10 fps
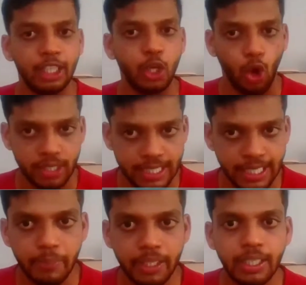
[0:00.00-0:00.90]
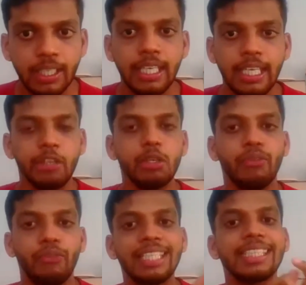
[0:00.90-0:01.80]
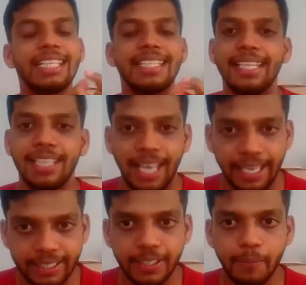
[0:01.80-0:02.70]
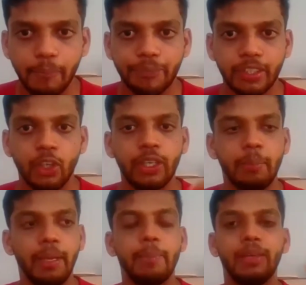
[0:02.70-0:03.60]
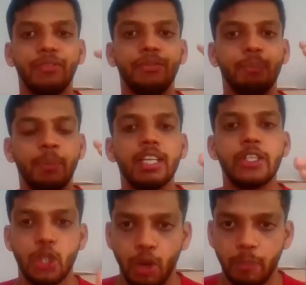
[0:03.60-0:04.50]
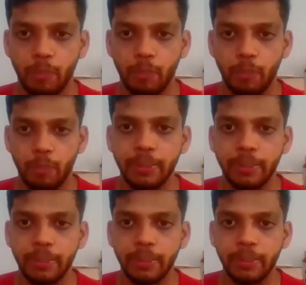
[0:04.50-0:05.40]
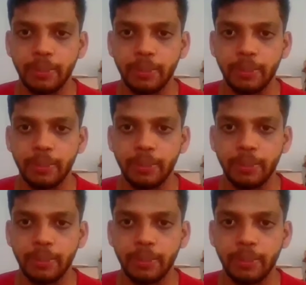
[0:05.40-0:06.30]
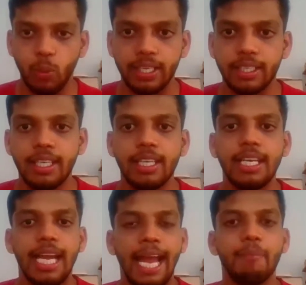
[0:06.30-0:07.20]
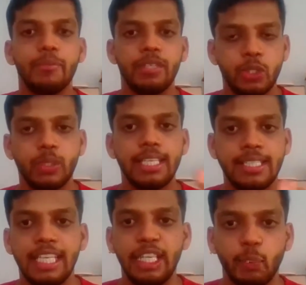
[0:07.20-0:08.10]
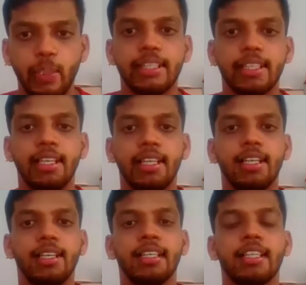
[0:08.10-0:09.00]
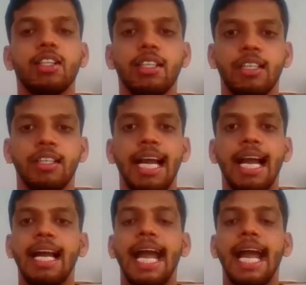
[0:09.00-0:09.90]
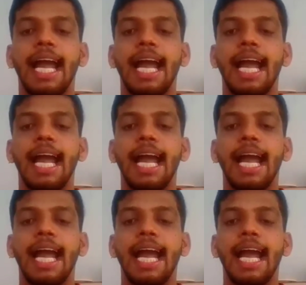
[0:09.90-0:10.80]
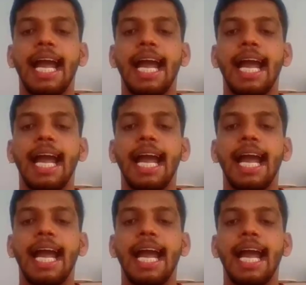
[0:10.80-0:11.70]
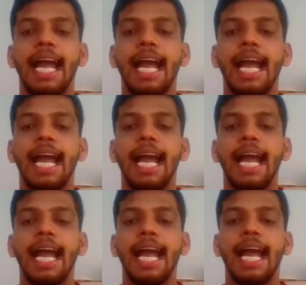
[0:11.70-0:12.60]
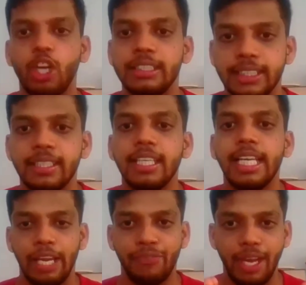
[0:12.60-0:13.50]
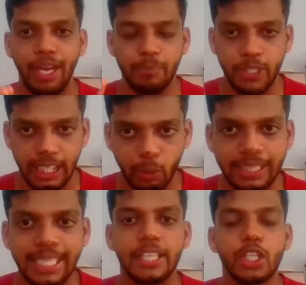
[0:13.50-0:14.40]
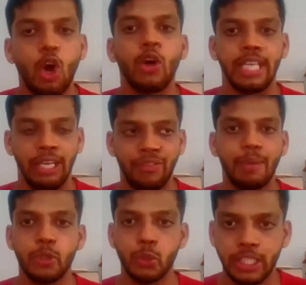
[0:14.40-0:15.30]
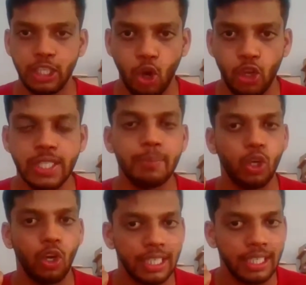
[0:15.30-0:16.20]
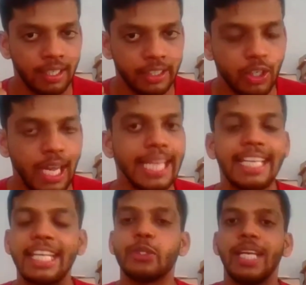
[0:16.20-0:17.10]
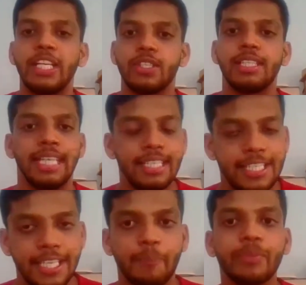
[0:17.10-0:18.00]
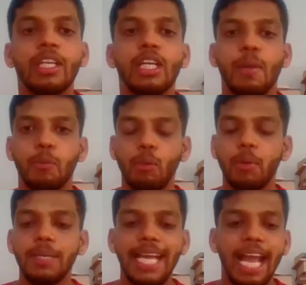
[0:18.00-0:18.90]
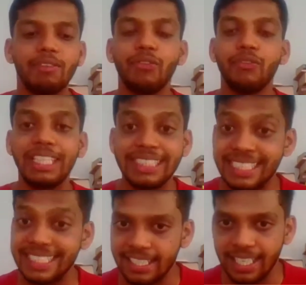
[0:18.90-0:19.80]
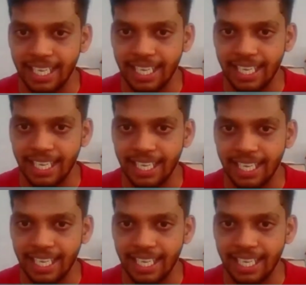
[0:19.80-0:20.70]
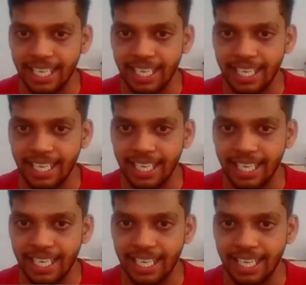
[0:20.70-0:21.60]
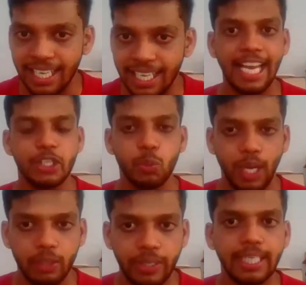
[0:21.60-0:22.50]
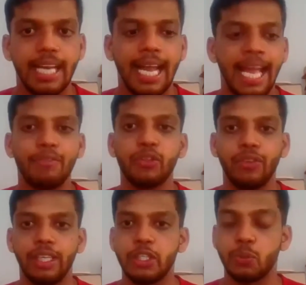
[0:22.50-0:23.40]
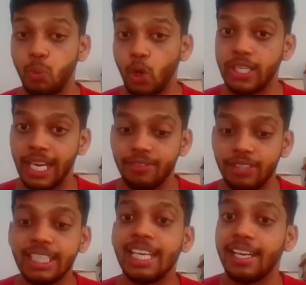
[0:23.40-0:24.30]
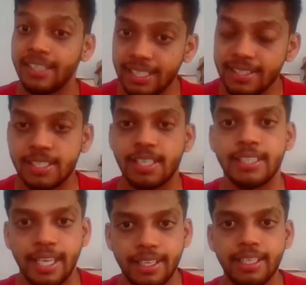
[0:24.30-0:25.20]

a concept, fix a deadline. Okay, maybe per talk. So in paper one, I'm today dealing with ICT, information communication technology. If I'm dealing with that, or if I'm choosing a concept called higher education in India, probably I will fix a deadline for 1 week. With that 1 week, I have to finish whatever the content that are there